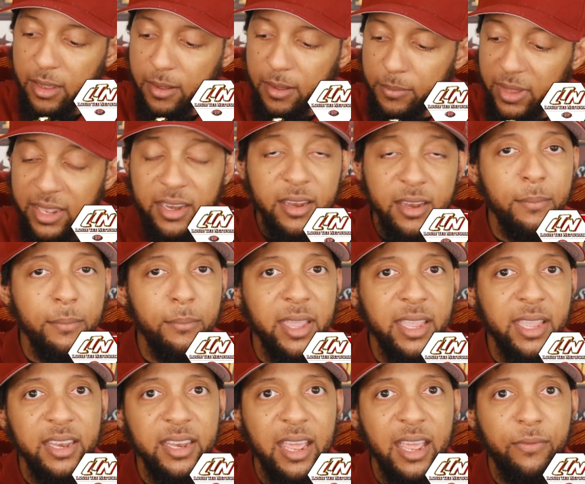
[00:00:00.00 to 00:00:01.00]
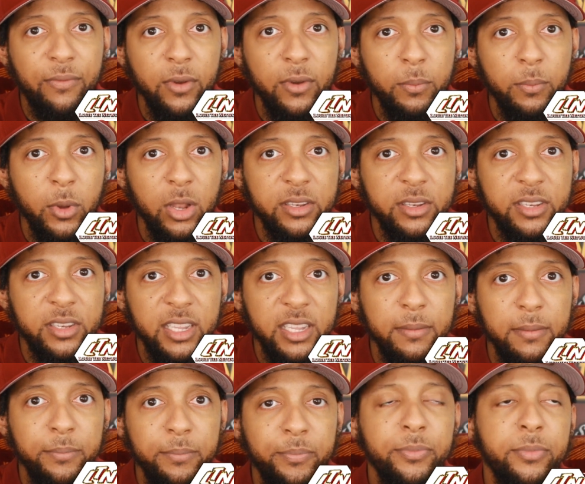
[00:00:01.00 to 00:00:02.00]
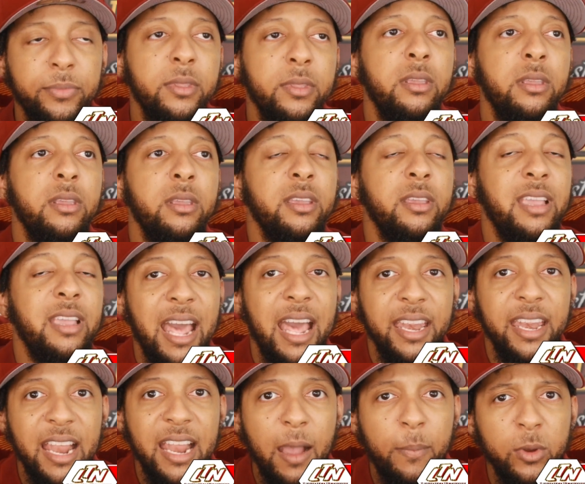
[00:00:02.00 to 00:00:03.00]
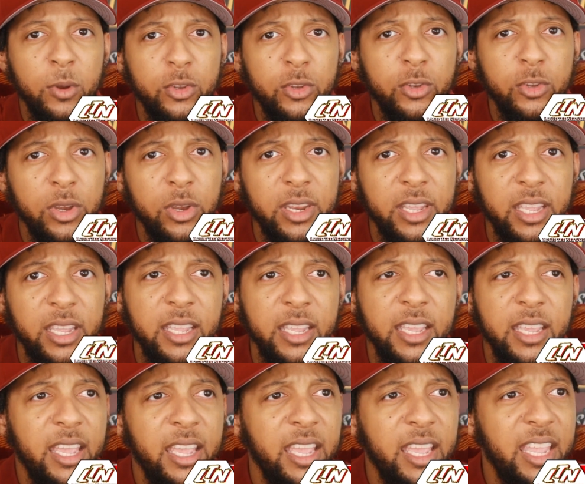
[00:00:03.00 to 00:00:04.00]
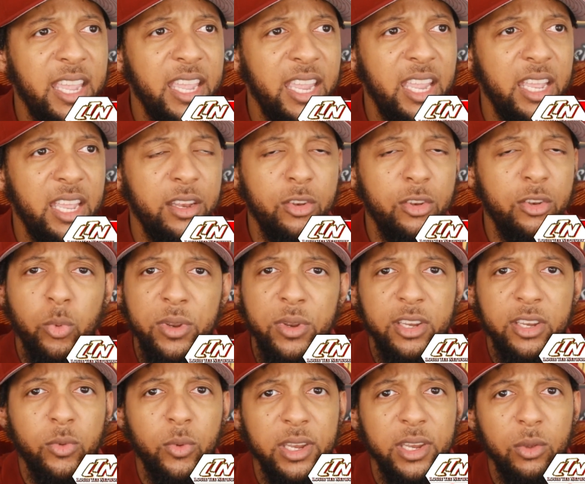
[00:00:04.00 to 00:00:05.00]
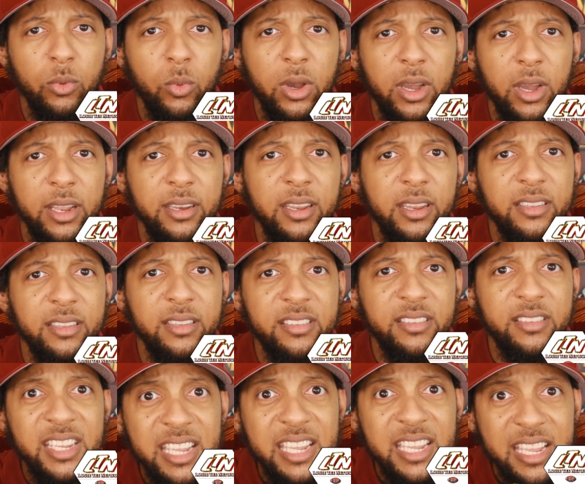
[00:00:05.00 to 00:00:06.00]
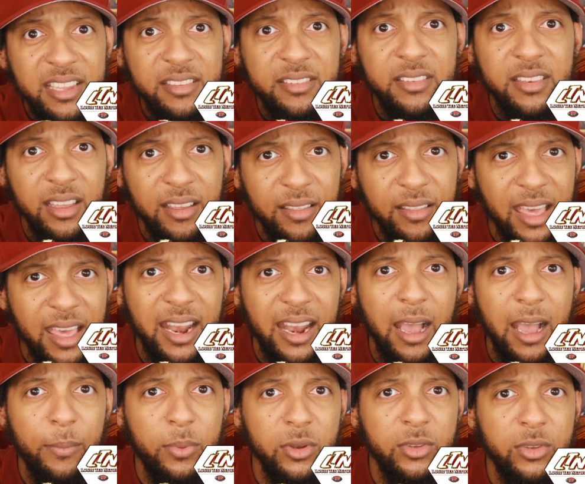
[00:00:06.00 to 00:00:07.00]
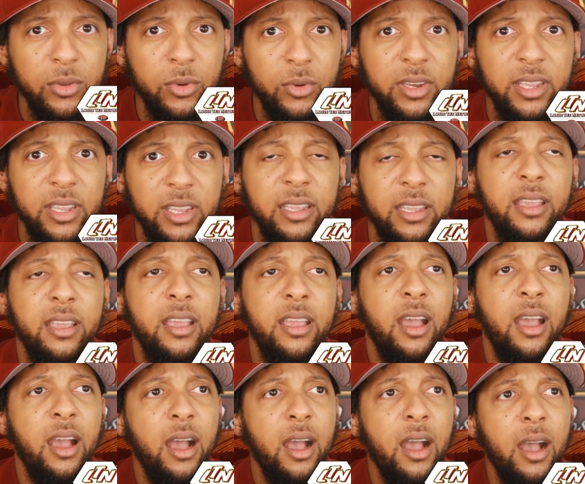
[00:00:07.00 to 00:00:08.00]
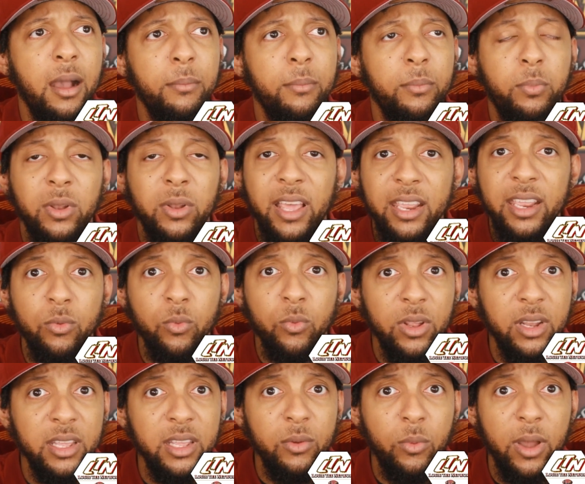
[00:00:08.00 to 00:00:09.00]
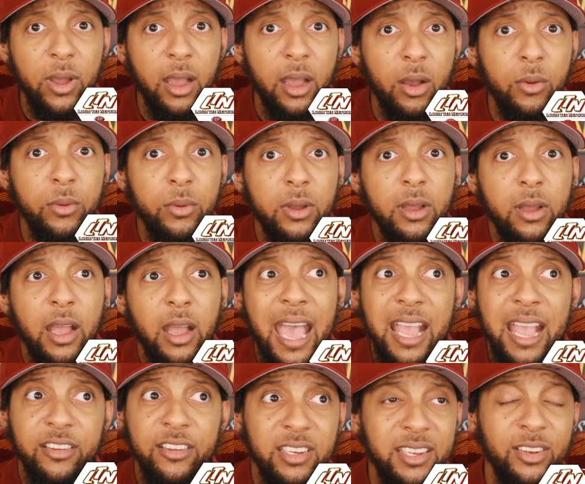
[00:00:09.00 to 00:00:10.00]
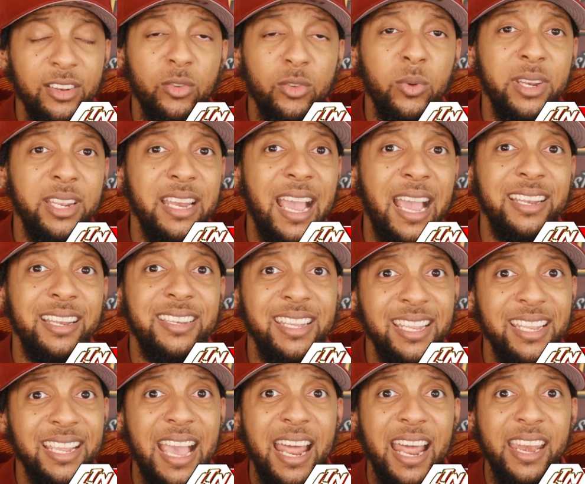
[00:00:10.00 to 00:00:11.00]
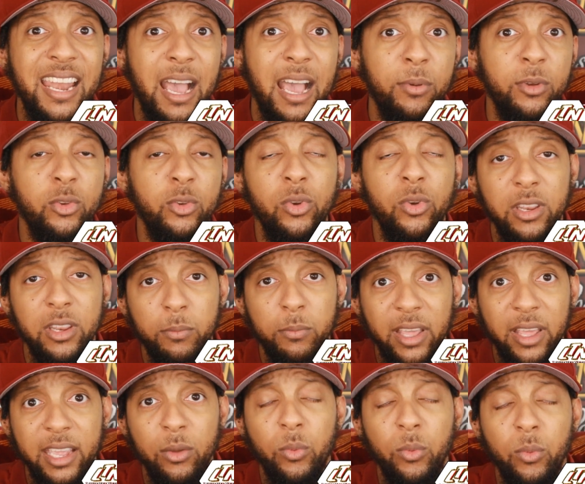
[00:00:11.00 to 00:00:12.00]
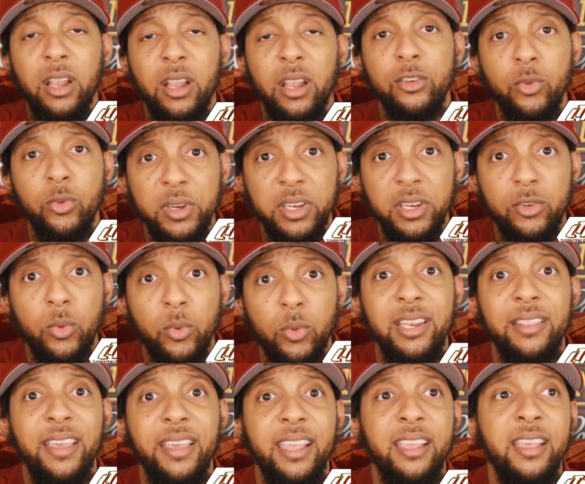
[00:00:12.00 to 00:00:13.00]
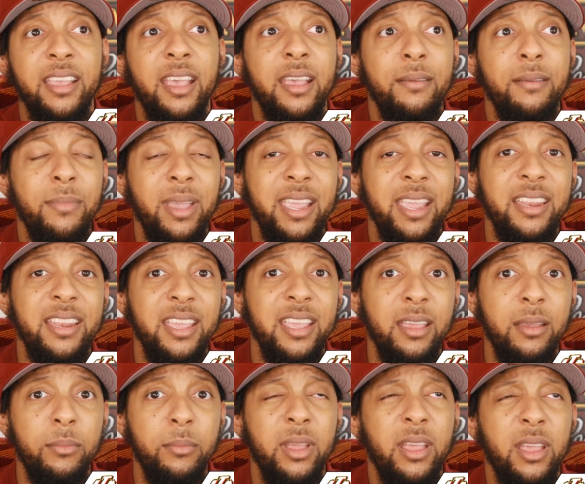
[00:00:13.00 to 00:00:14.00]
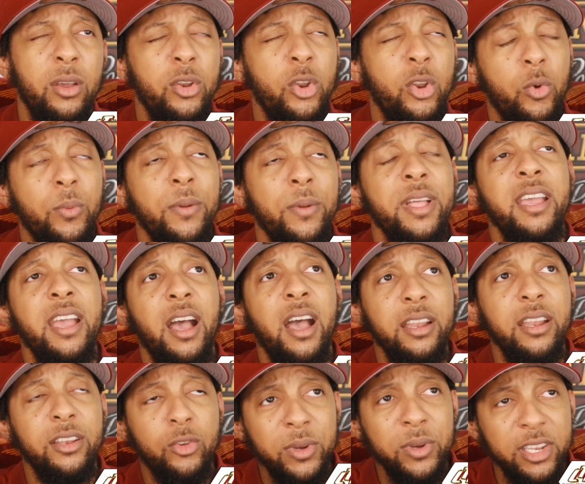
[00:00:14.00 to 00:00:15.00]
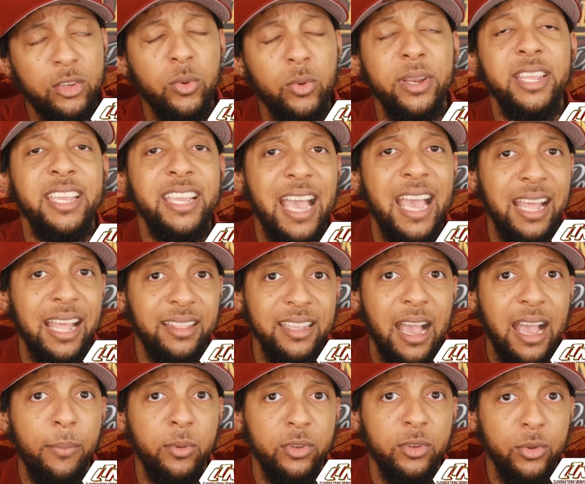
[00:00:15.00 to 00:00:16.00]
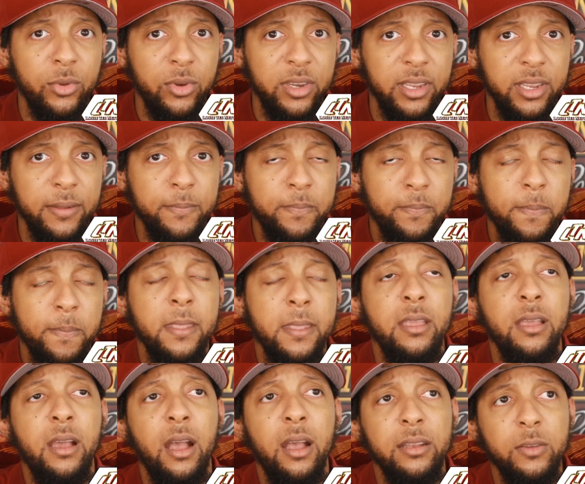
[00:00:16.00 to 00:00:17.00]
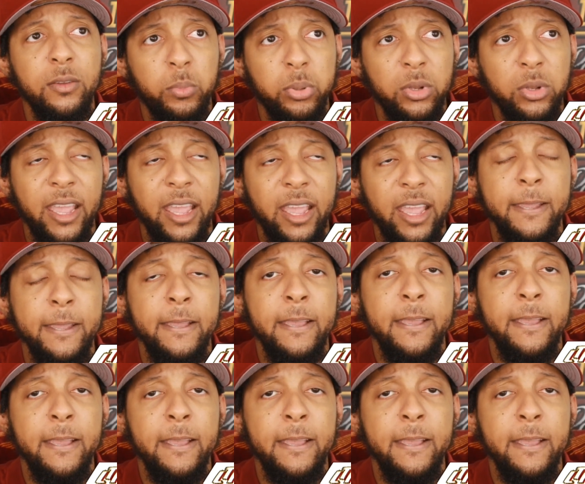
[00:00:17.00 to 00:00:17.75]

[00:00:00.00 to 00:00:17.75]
ended up making that football team, got an opportunity in 2021, seized that opportunity, played really well. Actually, in 2019, got an opportunity, played well. In 2020, they made him, 2020, he got the opportunity to play.